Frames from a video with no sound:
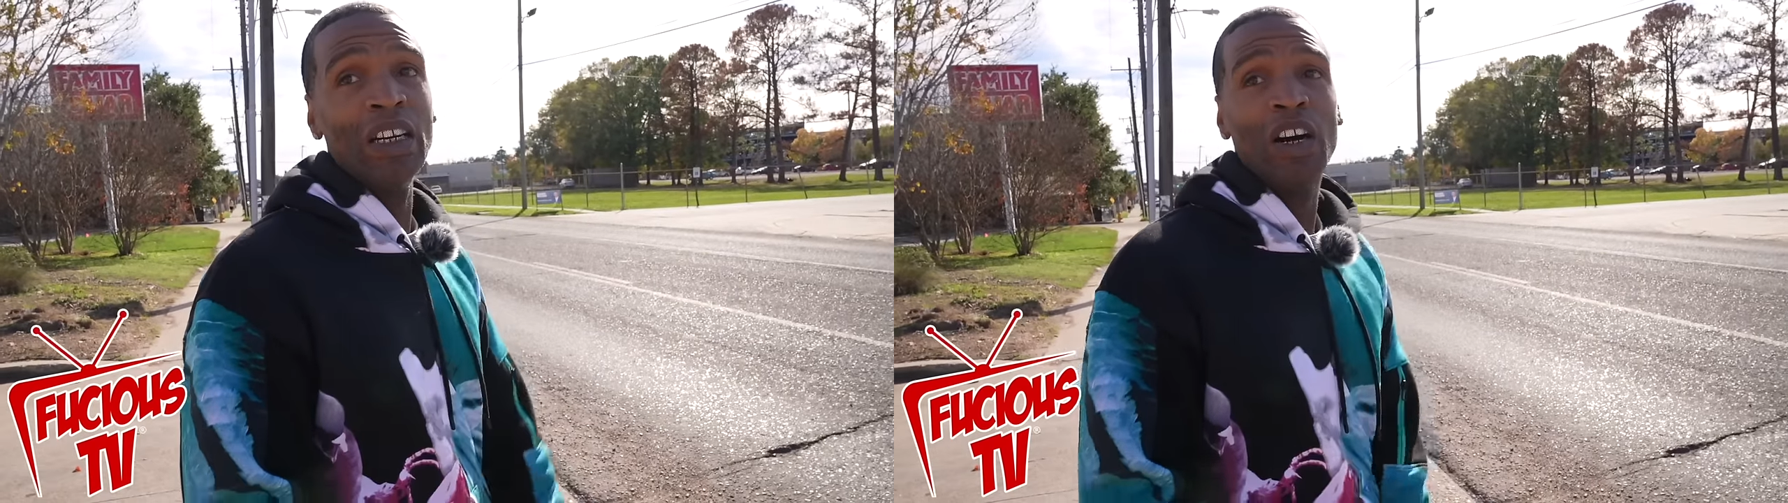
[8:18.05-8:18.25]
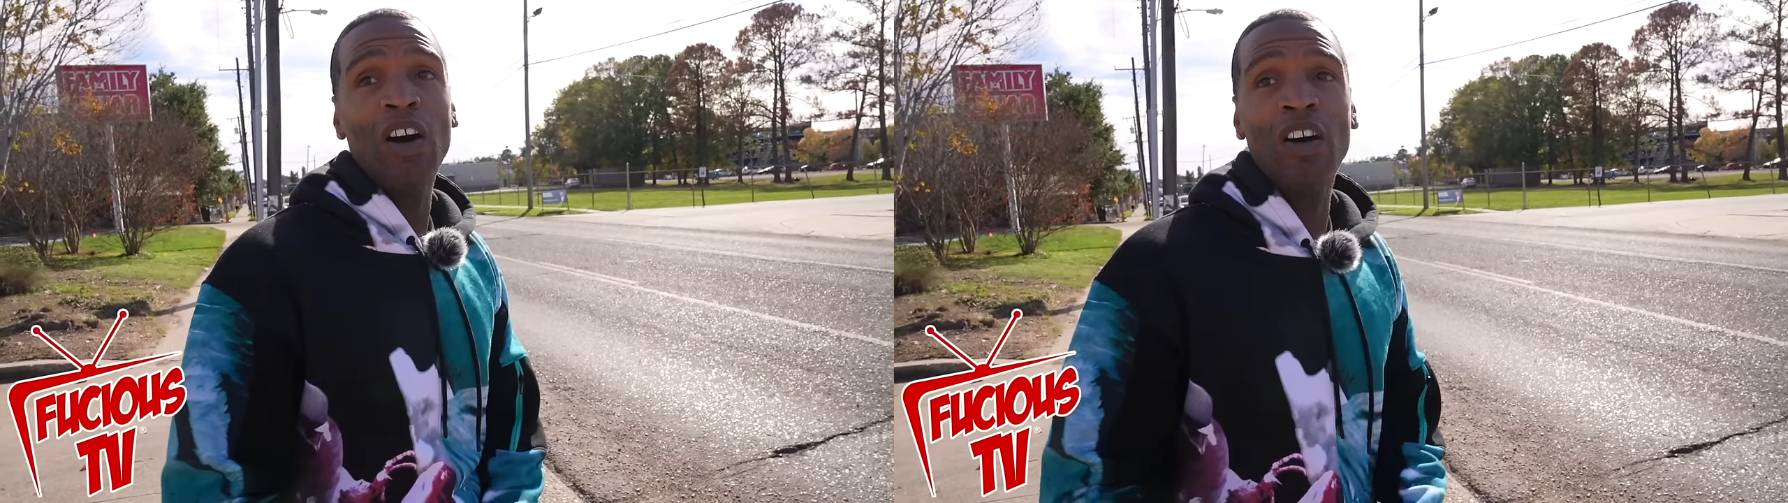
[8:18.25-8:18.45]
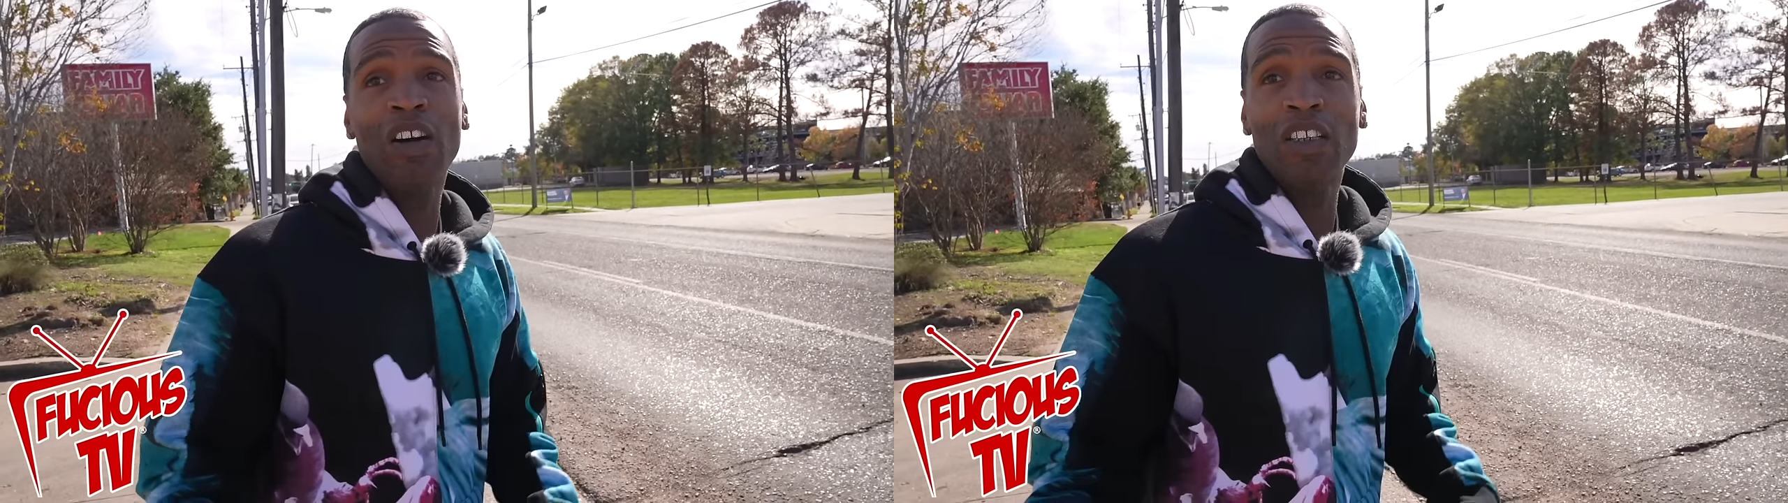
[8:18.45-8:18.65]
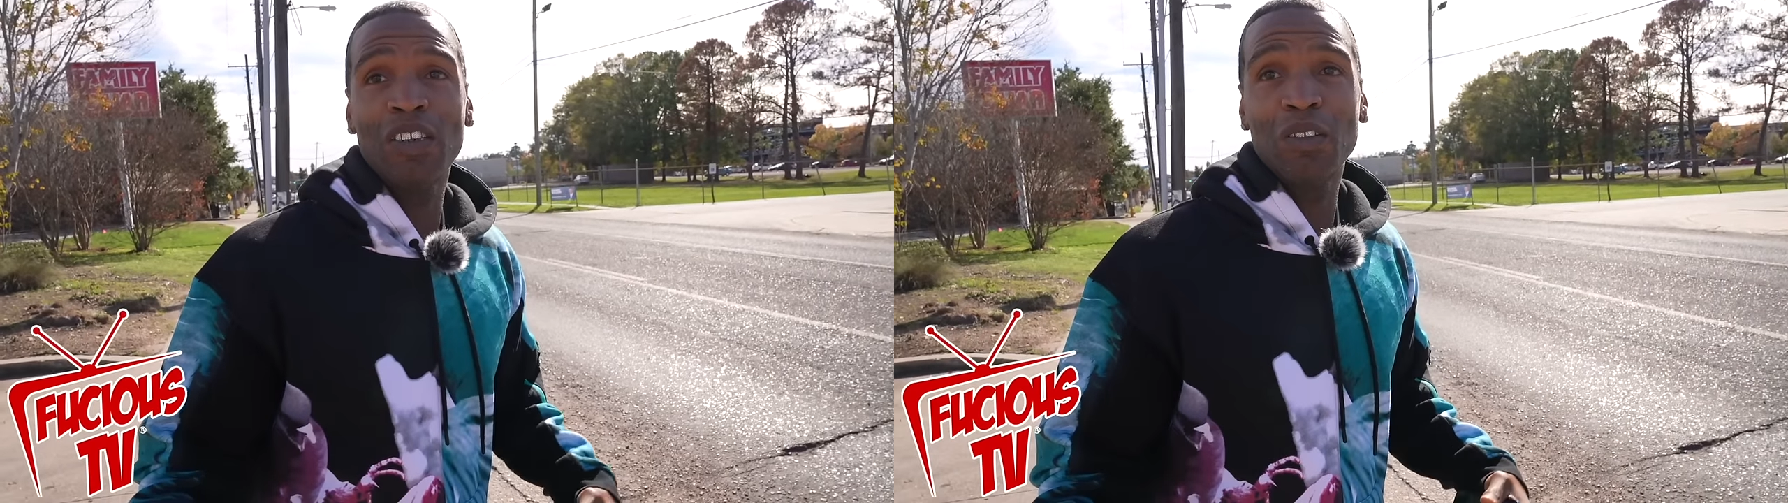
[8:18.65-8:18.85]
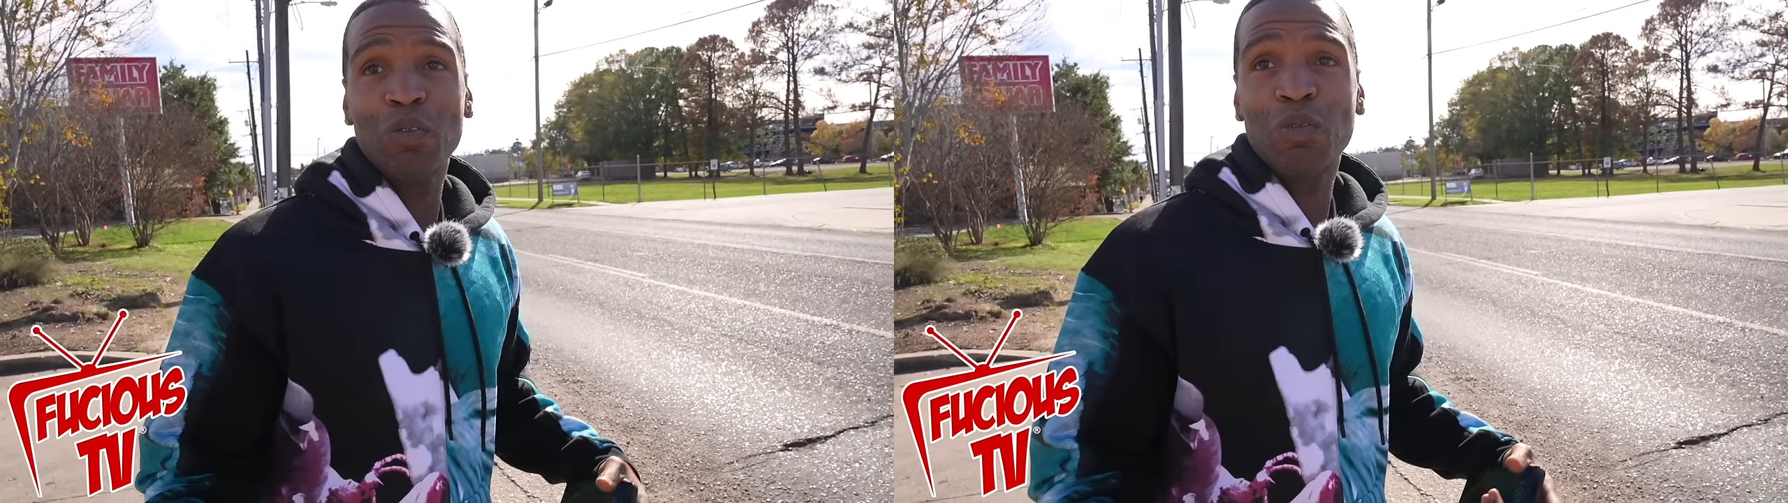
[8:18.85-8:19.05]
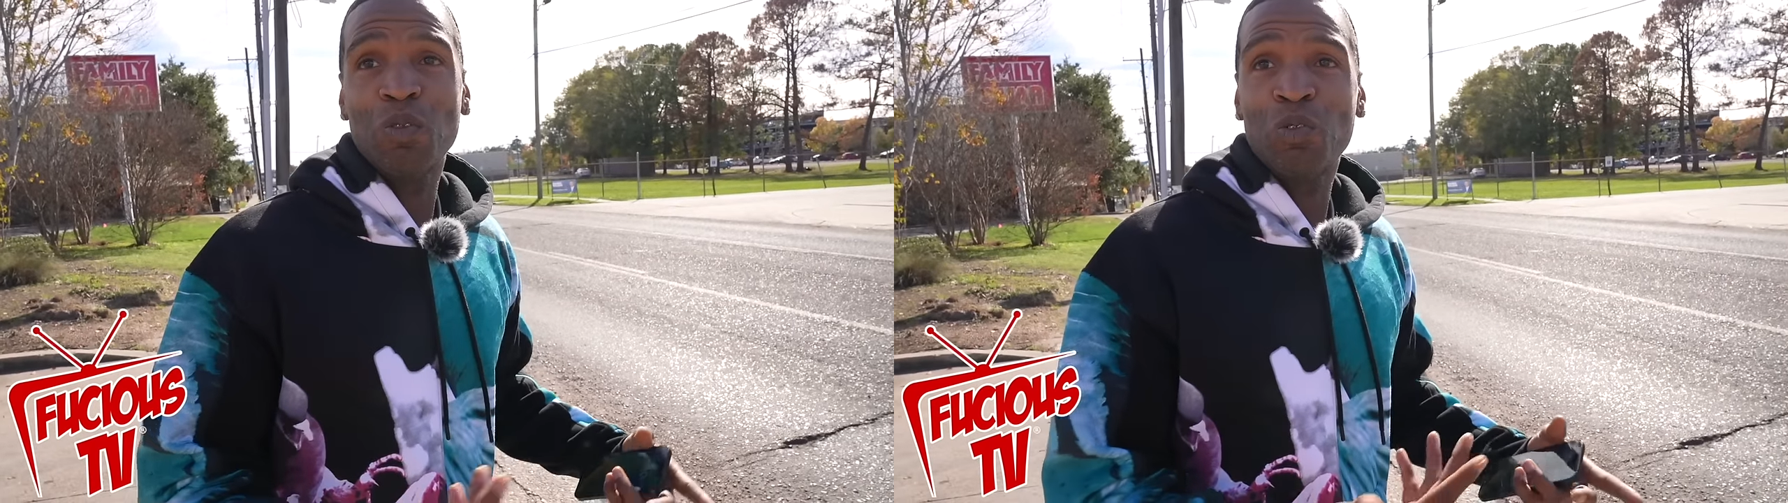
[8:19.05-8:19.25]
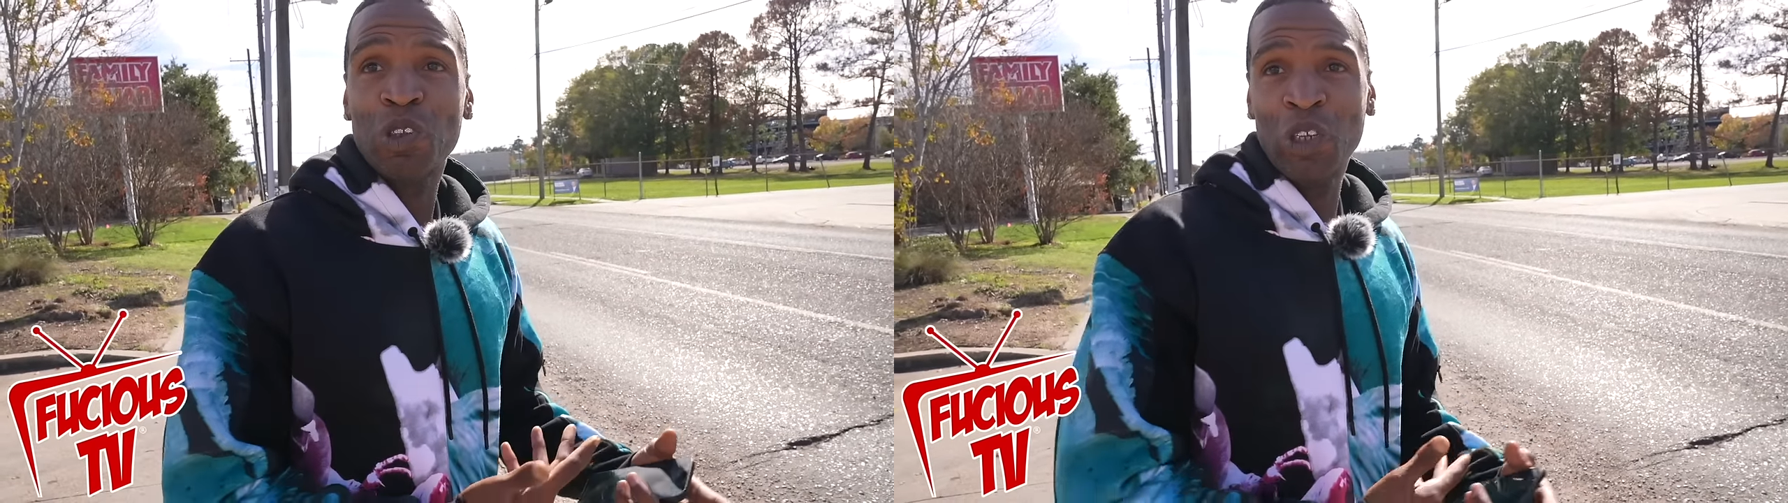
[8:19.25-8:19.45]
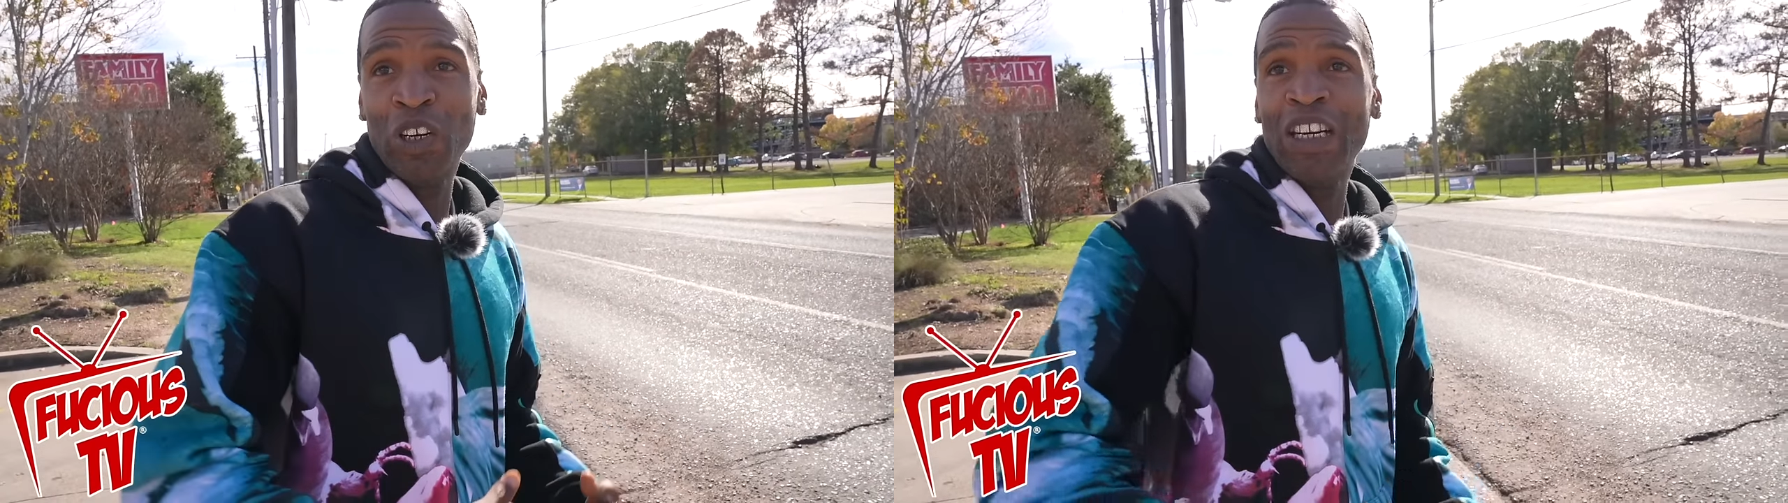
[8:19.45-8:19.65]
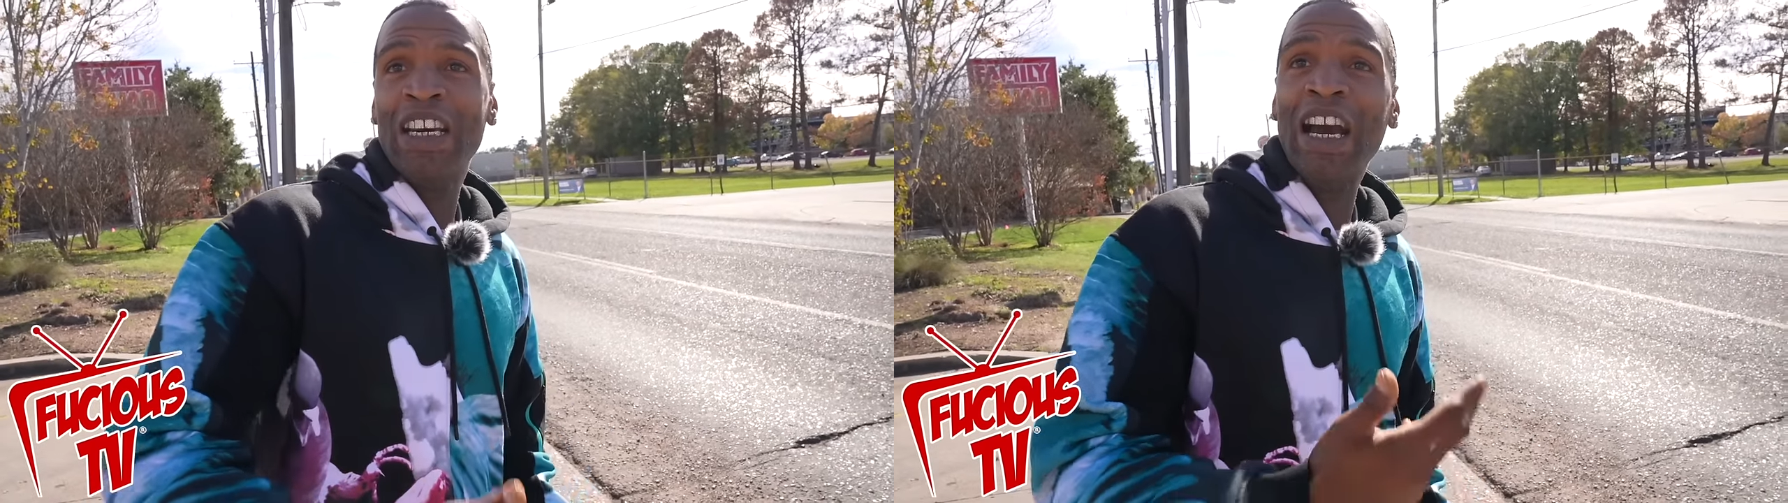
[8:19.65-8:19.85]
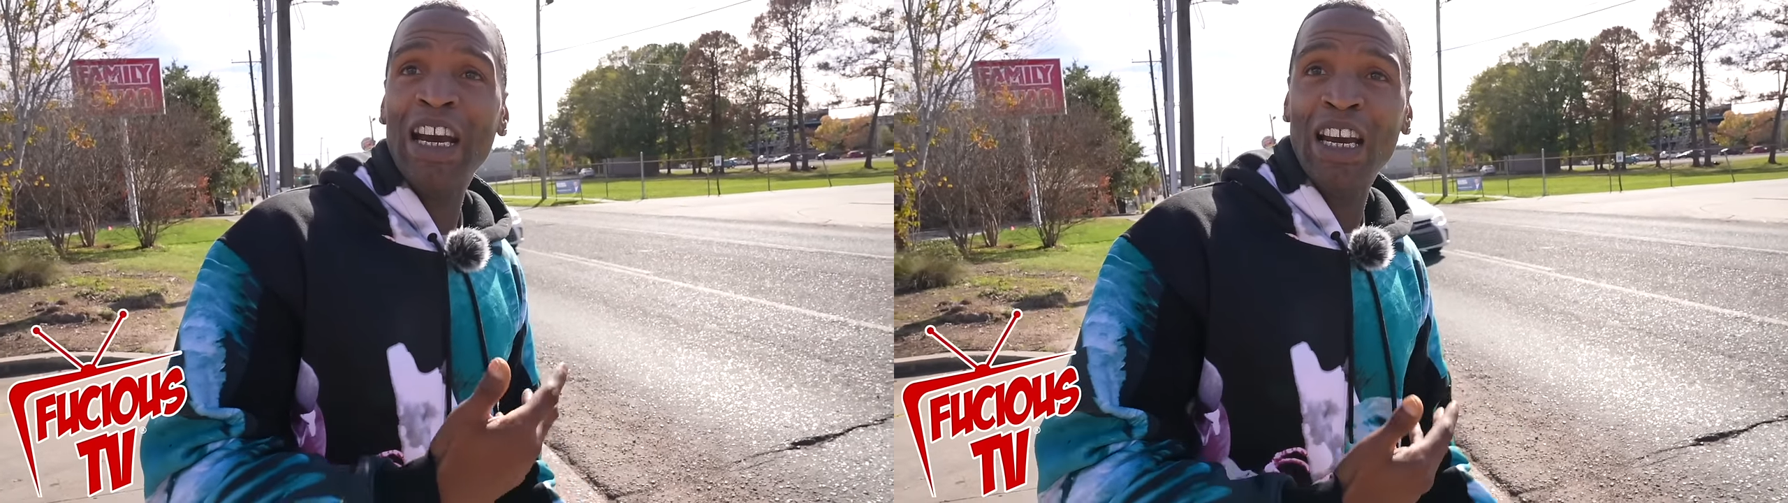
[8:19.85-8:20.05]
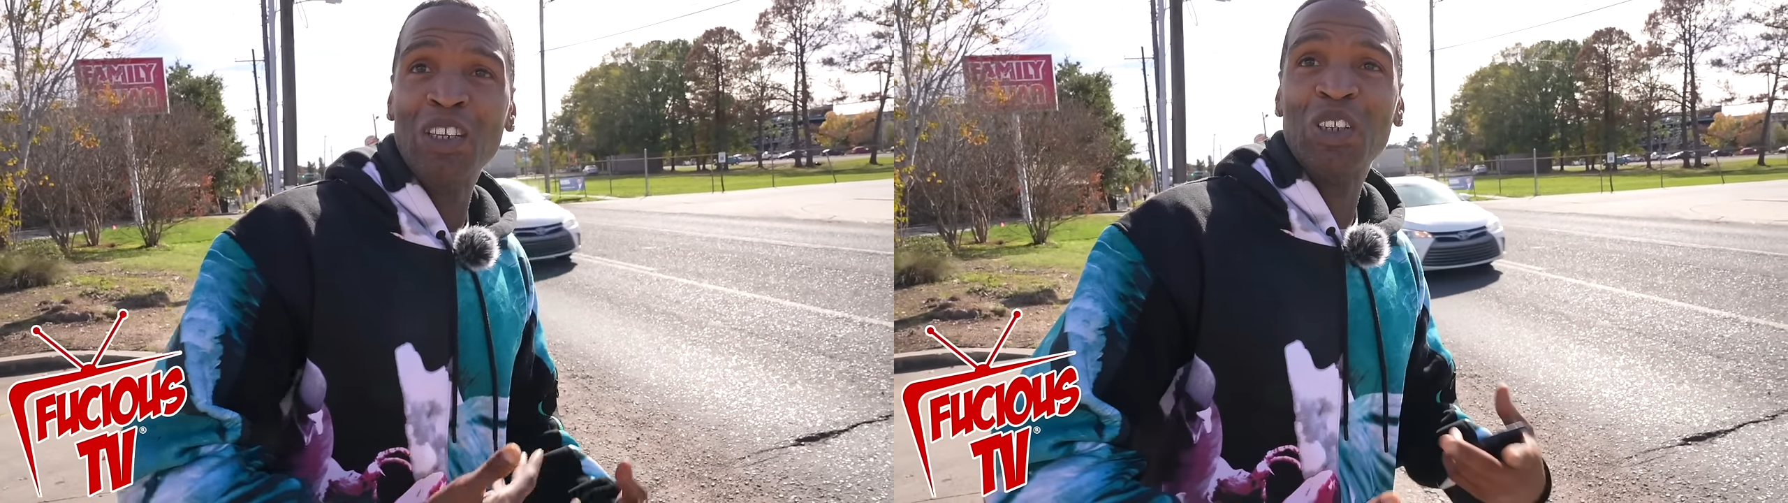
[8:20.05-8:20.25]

the cars during the games.